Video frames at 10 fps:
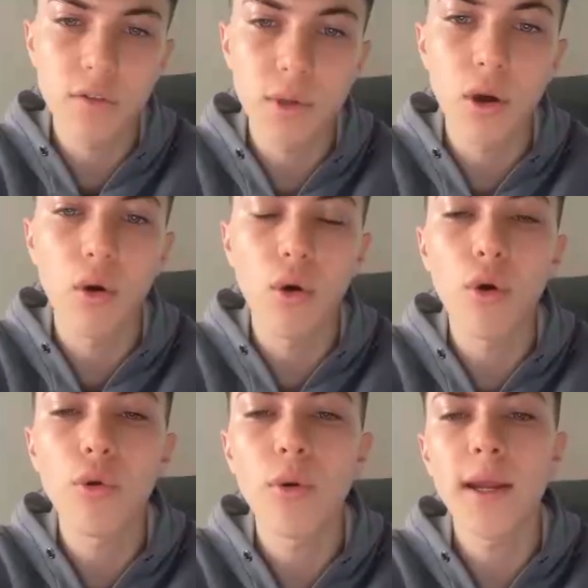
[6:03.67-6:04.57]
me
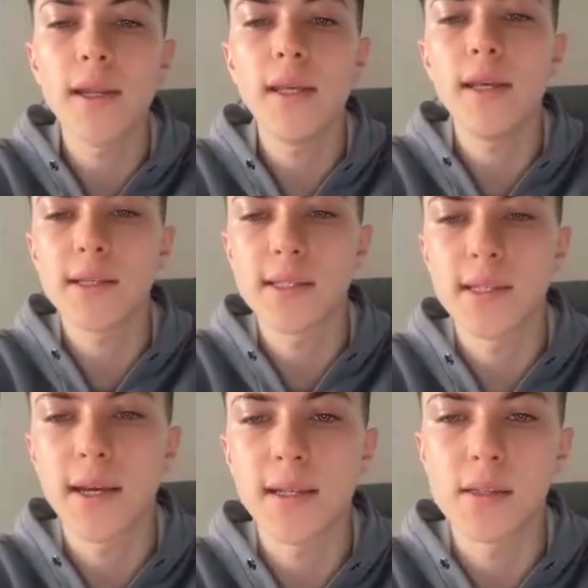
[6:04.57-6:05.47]
already
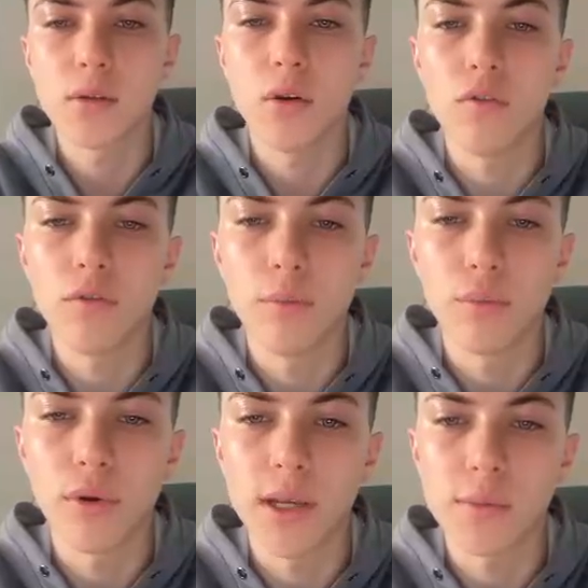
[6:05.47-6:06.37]
signs of
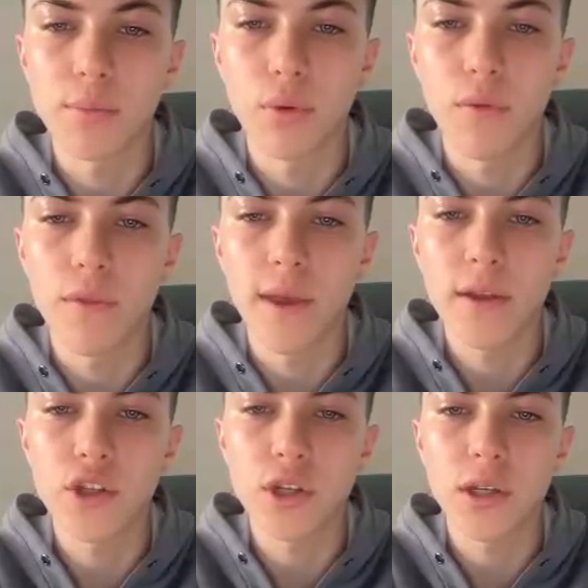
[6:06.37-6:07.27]
price
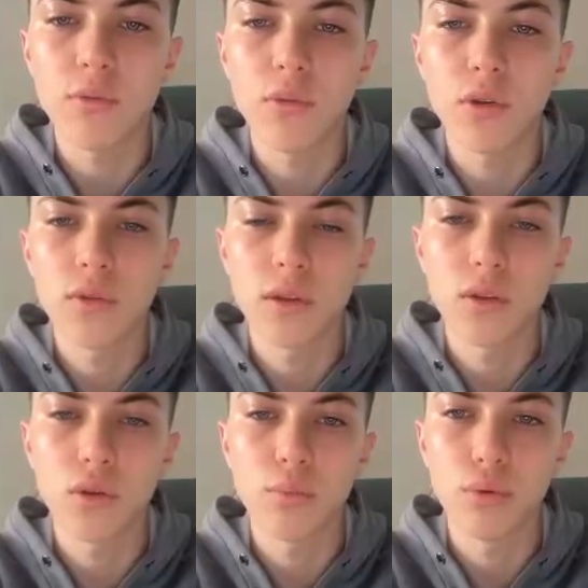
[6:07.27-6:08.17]
potentially wanting
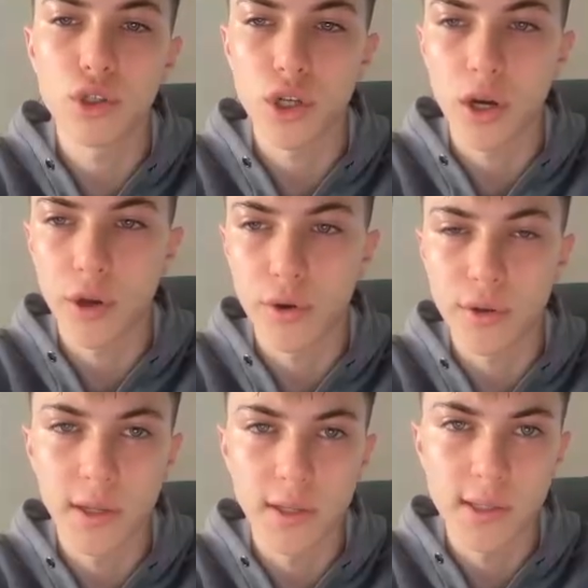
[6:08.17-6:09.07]
to push higher in
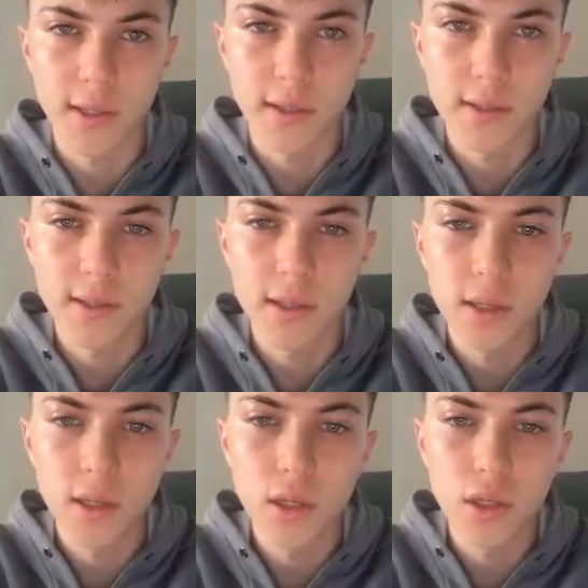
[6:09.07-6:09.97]
that sense.
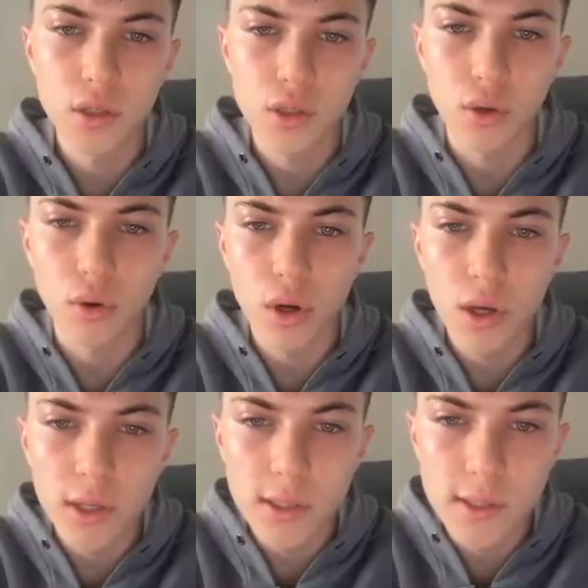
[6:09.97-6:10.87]
So
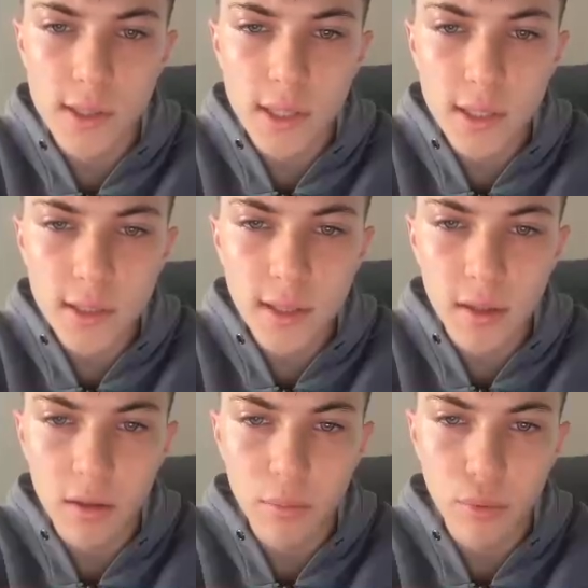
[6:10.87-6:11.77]
seeing
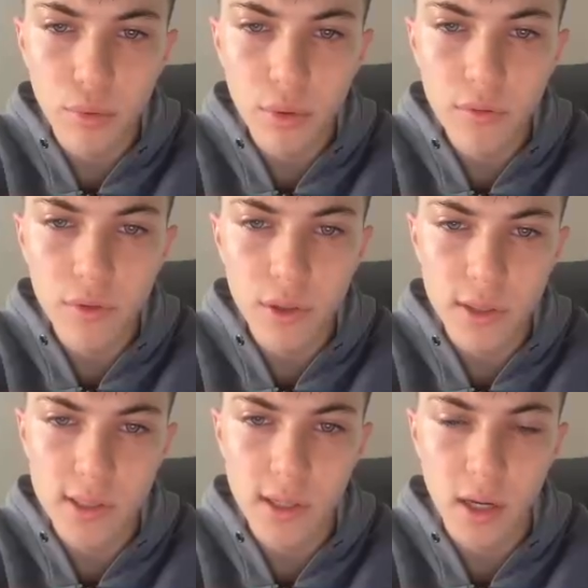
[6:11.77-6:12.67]
that
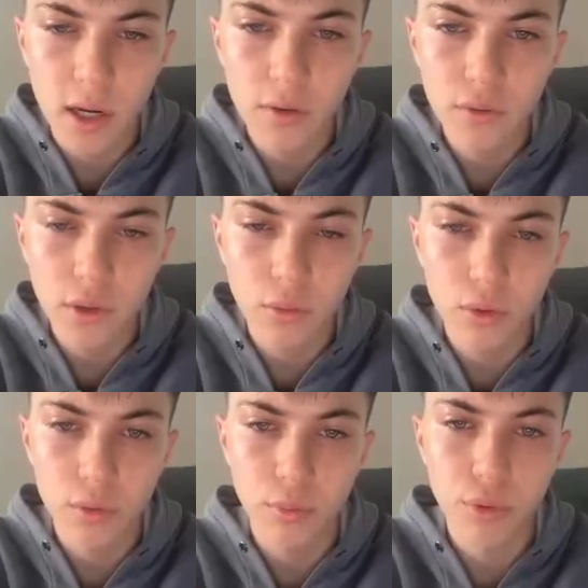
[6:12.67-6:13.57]
previous
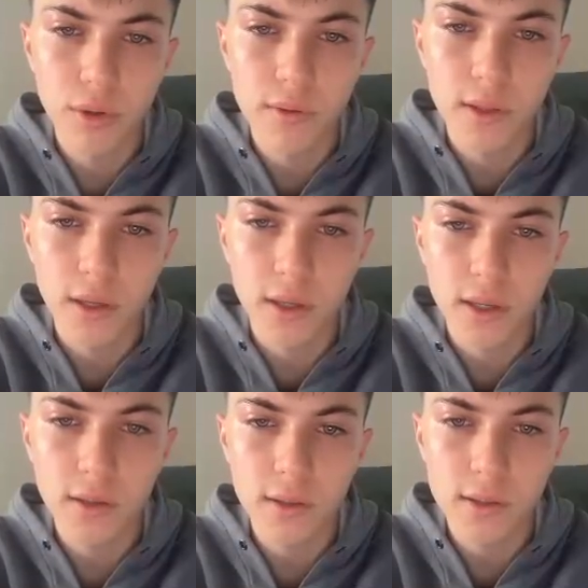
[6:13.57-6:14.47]
afterward printing
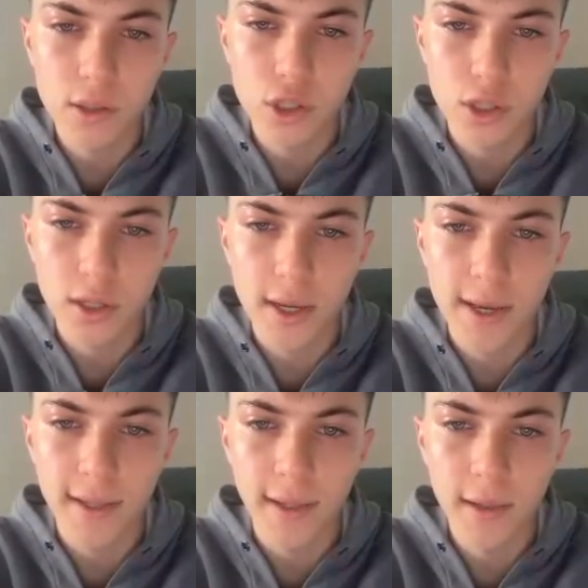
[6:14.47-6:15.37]
indecision
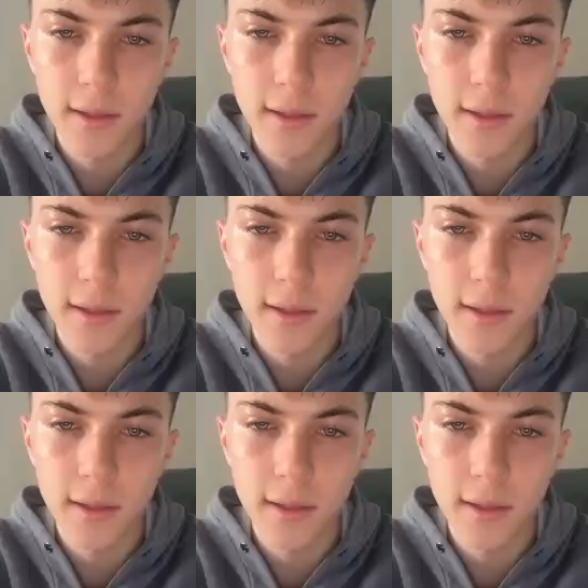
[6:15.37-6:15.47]
candle,